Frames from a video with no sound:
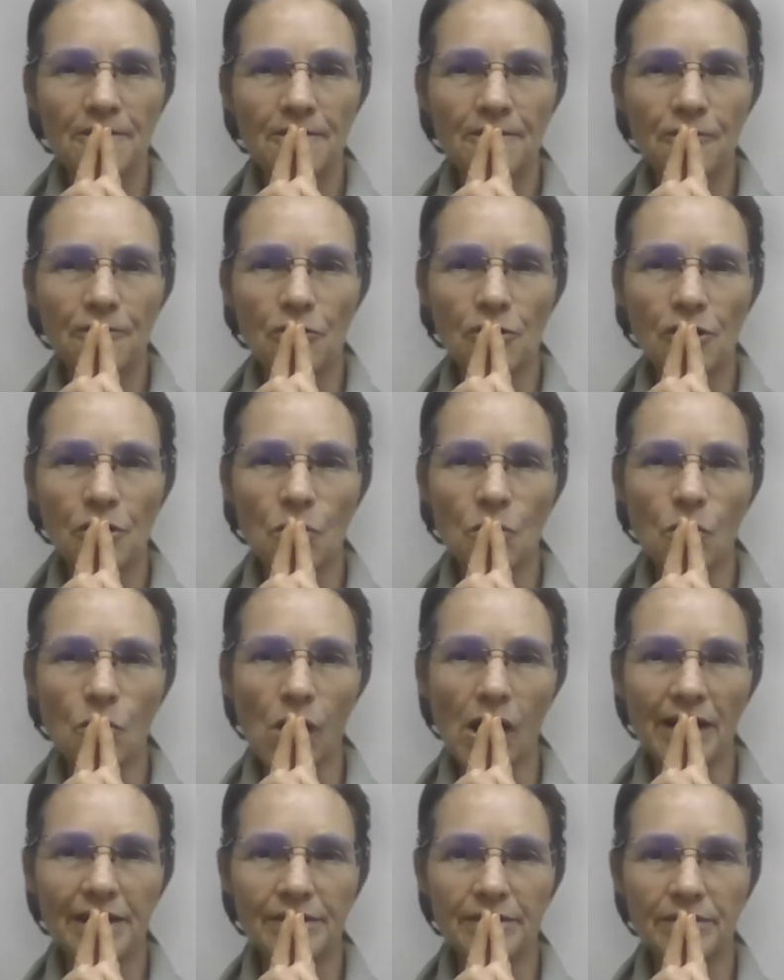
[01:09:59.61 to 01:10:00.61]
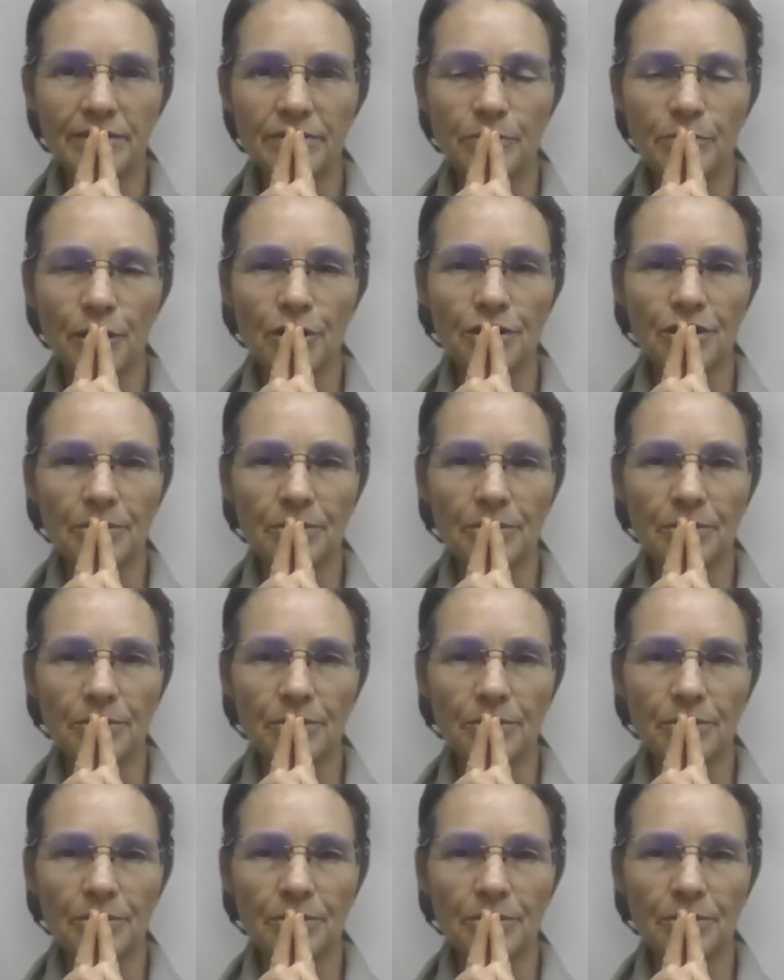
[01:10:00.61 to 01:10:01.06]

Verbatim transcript: for the one per